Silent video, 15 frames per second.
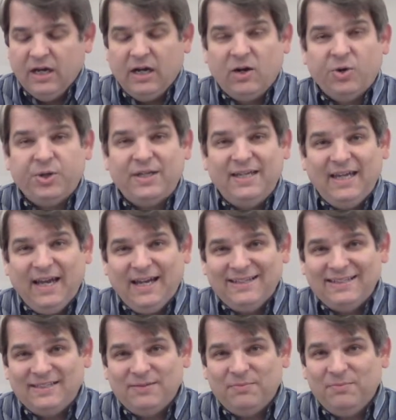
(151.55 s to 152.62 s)
Our
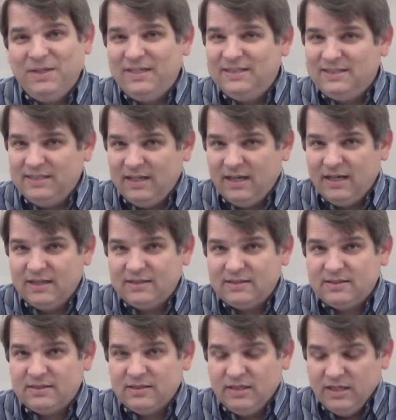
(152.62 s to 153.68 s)
yes means
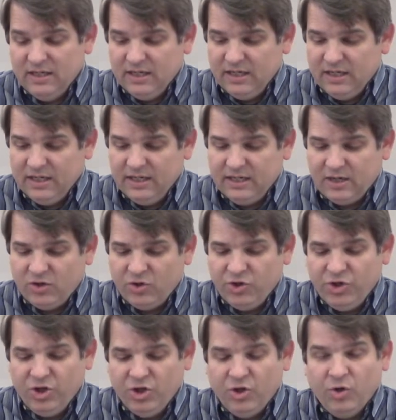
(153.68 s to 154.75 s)
yes, and our
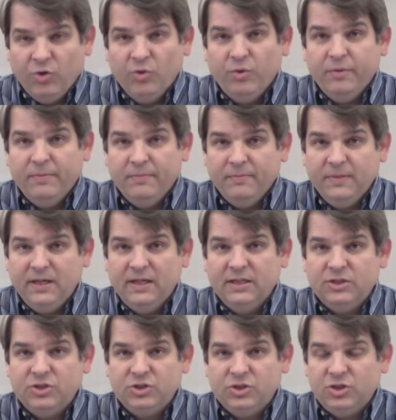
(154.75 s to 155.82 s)
no
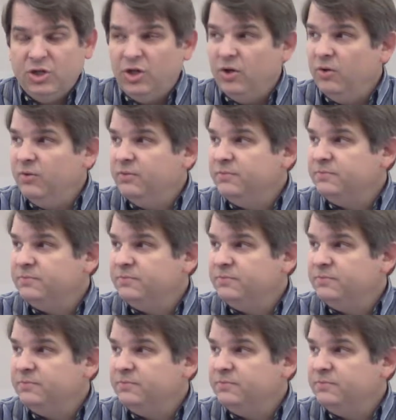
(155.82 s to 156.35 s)
means no.